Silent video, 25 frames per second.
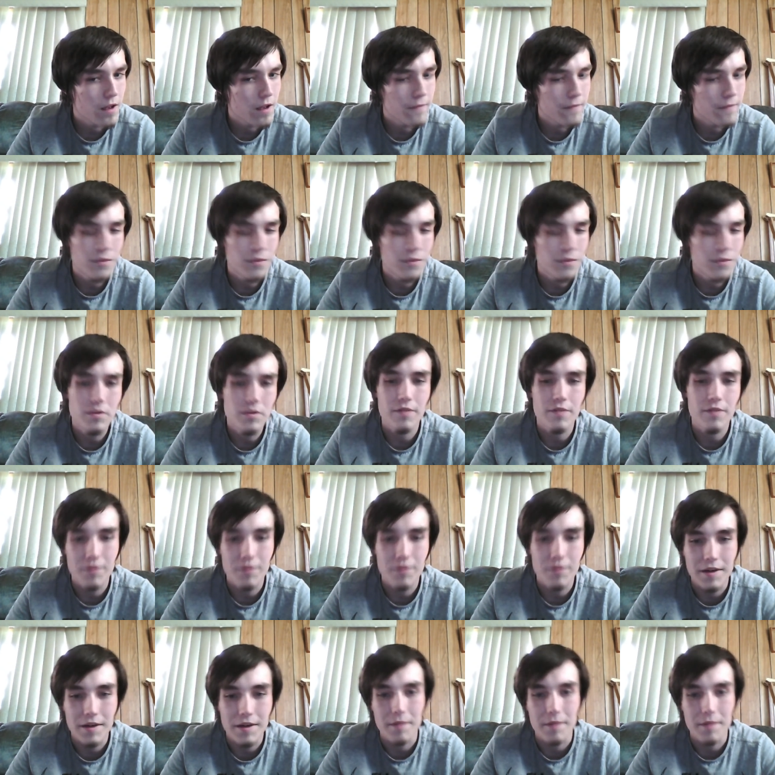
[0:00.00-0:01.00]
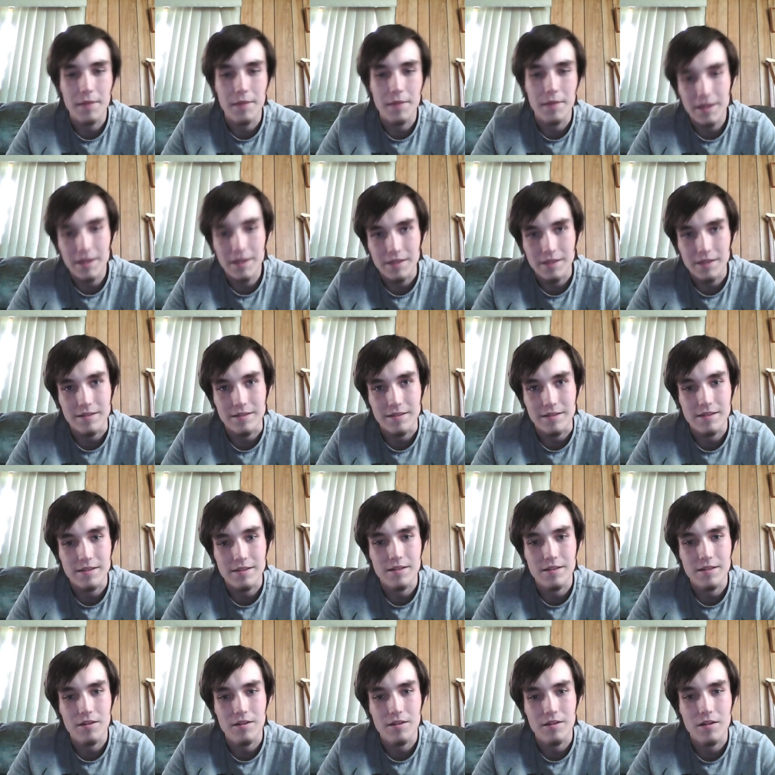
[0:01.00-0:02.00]
few differing opinions
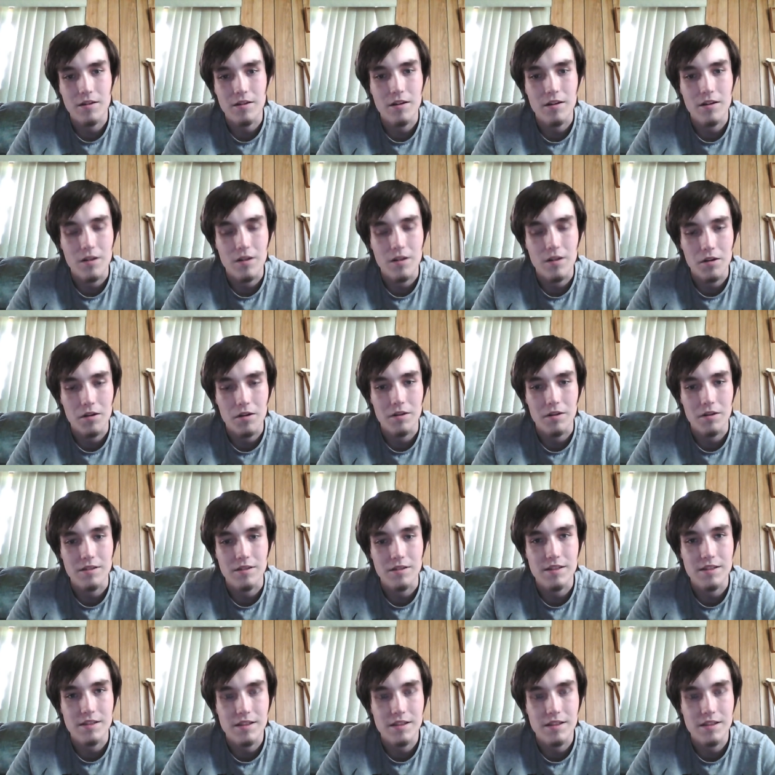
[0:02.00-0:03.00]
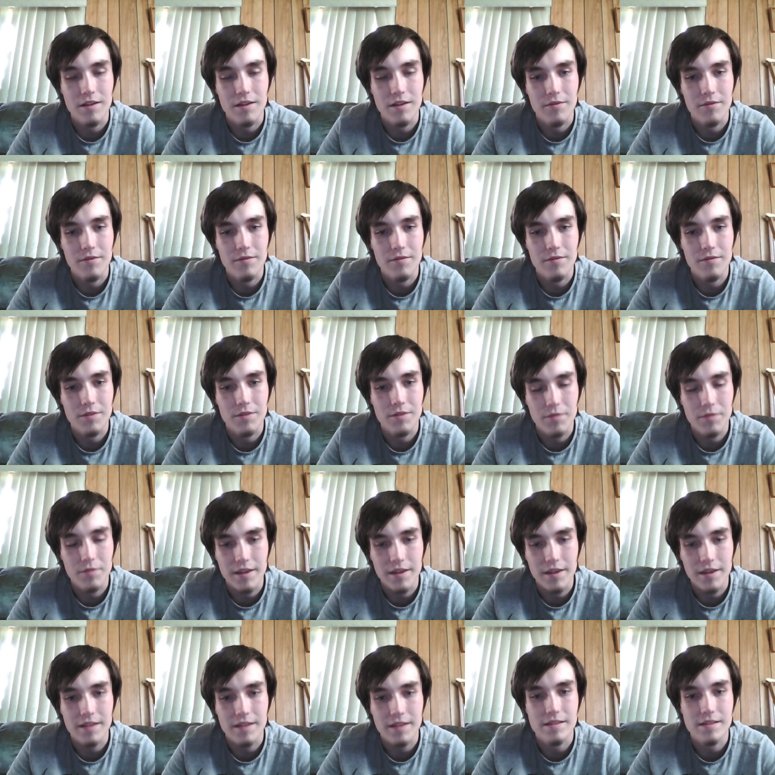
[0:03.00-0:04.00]
on a few
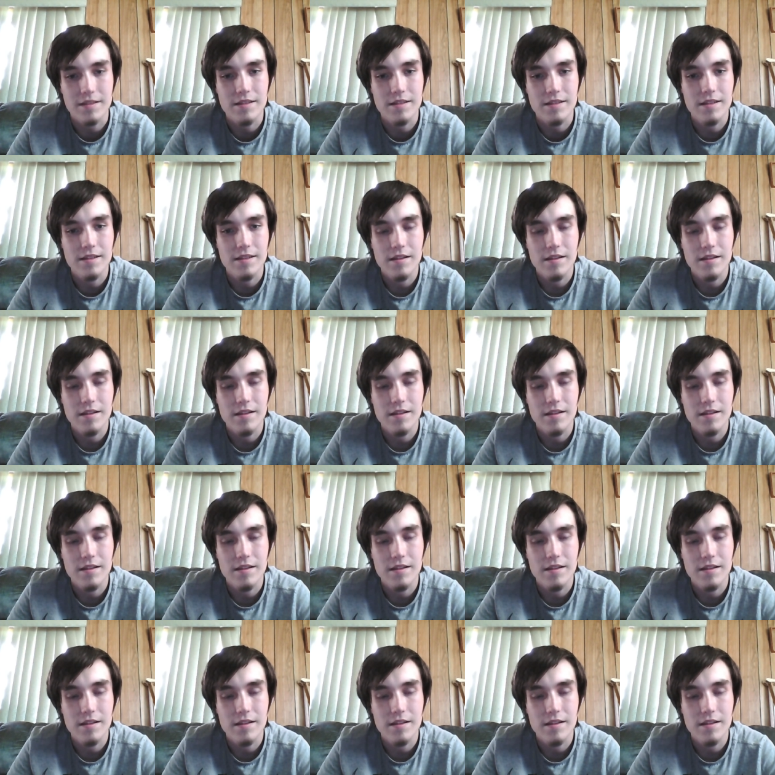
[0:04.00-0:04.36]
things.